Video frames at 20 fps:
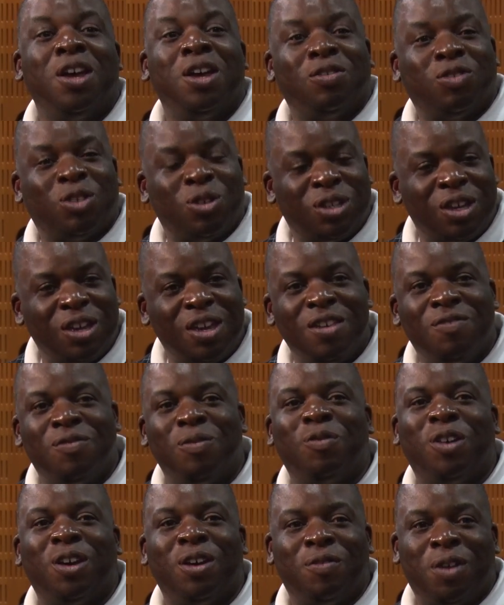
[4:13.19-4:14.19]
So it's also
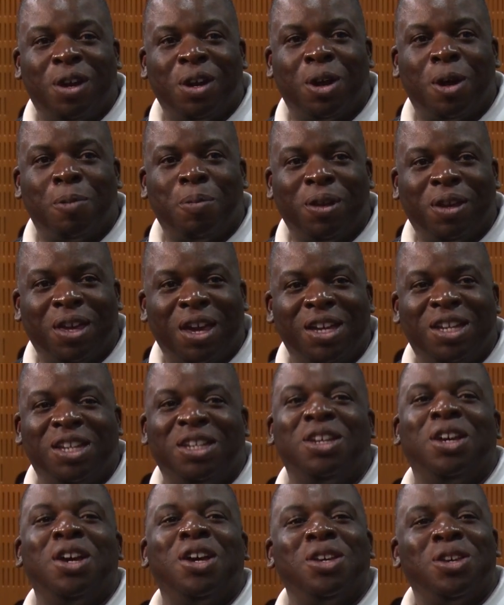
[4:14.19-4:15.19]
even very, very
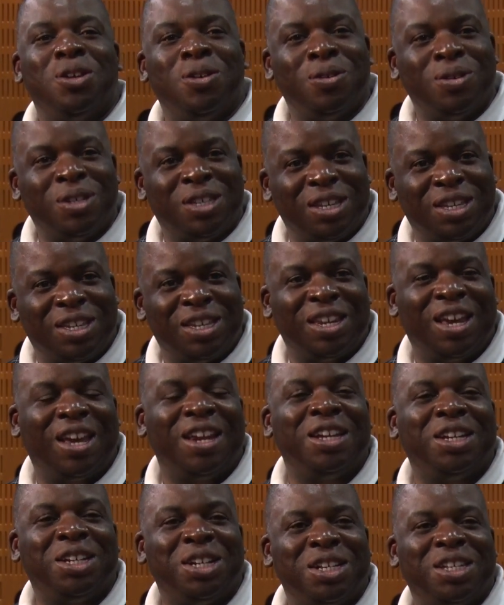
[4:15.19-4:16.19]
complicated. You use it as
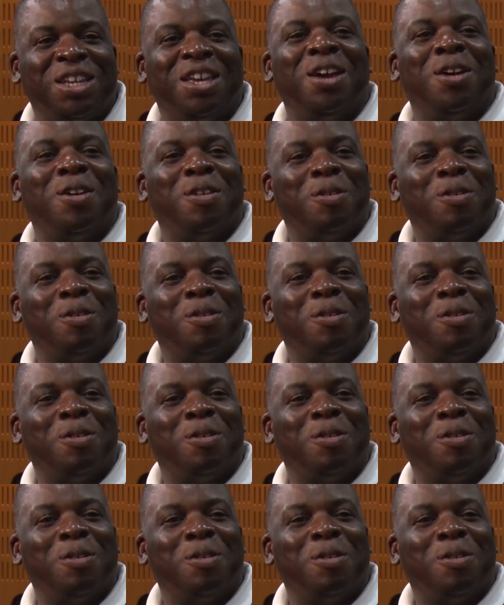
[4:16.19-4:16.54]
analogies,